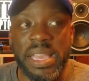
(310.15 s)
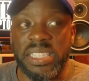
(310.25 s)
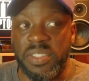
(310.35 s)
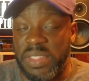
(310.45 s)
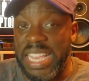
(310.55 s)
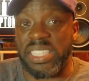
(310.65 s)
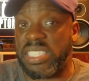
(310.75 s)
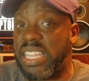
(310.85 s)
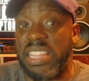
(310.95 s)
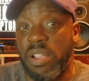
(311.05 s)
Because if they
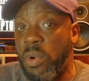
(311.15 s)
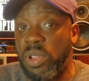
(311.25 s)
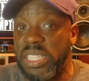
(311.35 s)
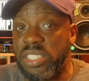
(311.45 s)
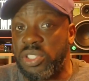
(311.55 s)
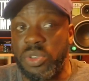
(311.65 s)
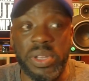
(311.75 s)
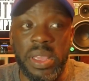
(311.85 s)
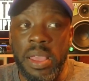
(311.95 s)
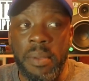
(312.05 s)
said they won't listen to
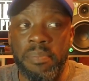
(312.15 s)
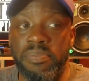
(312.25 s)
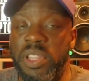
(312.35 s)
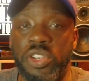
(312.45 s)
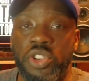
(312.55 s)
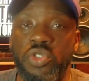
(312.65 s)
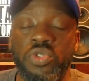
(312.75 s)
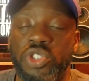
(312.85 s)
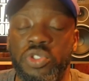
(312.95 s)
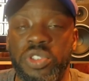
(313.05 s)
it,
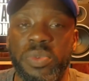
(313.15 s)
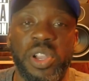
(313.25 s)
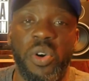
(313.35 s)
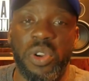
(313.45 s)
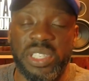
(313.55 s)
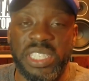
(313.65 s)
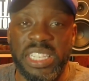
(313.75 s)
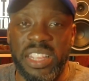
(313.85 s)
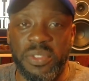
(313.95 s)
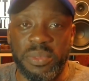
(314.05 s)
dudes usually record a
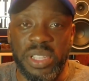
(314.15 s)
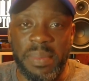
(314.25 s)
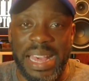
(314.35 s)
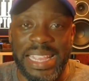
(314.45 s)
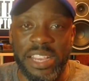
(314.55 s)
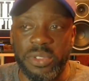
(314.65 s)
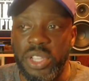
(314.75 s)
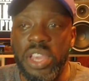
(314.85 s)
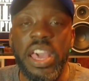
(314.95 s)
CD from somebody else.